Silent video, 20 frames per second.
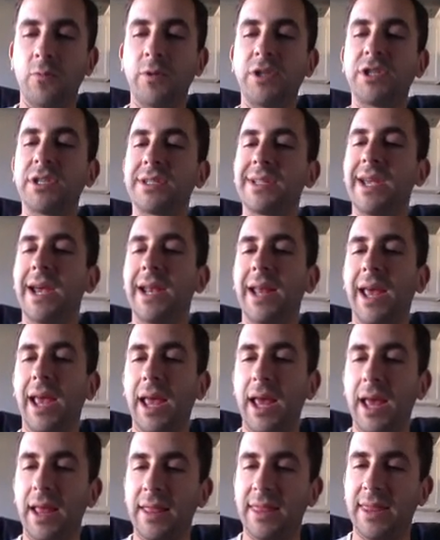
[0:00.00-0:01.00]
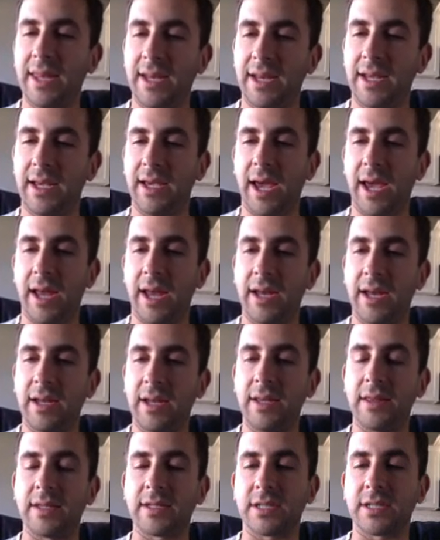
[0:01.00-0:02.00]
We just had Anthony
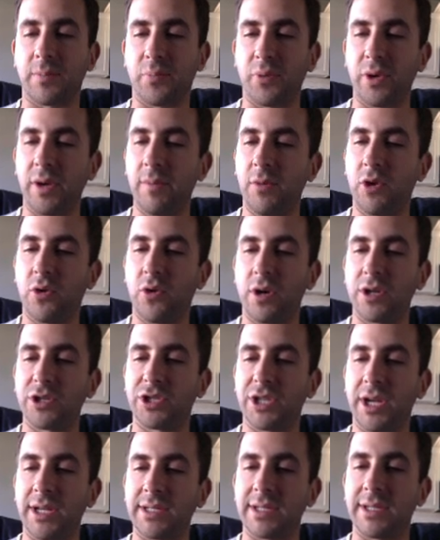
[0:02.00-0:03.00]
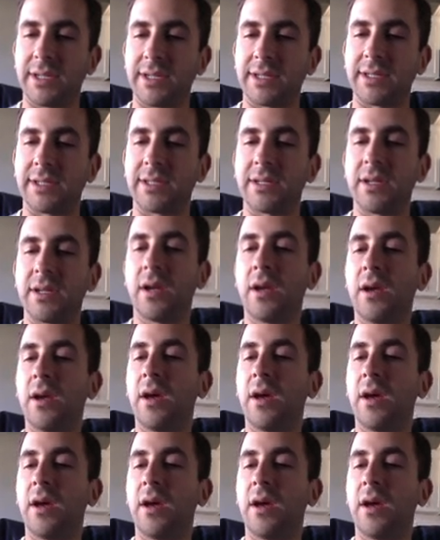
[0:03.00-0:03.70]
Kennedy, the Supreme Court Justice,